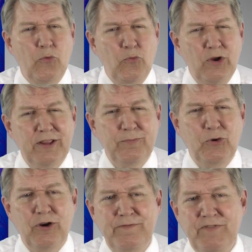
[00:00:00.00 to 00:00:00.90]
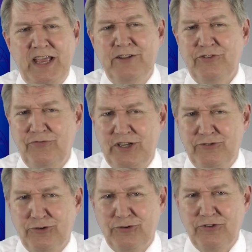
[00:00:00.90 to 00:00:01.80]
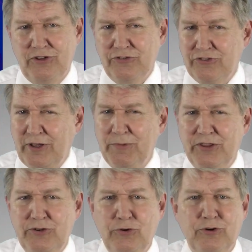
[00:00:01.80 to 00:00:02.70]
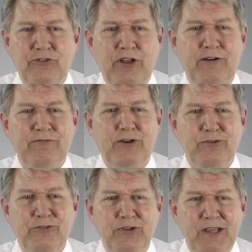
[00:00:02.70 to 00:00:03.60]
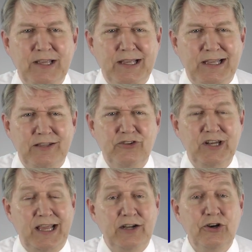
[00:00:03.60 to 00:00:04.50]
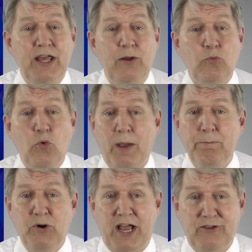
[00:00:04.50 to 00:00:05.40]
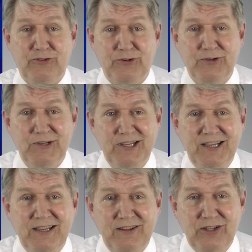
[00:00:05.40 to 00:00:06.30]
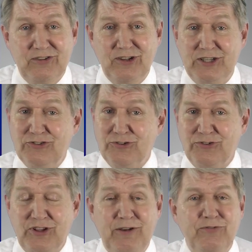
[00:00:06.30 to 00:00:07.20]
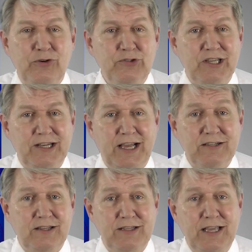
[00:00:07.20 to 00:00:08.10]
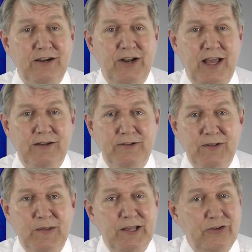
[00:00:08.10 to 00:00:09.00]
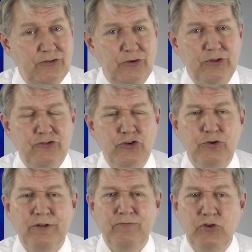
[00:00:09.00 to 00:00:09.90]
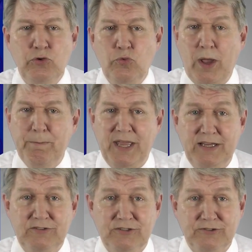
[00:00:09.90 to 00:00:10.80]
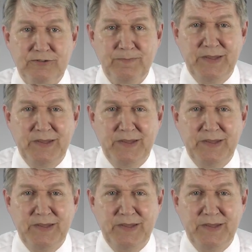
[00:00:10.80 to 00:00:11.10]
One of the more advanced features on some of the newer cell phones is an internet web browser. This lets your cell phone connect to the internet so that you can view web pages.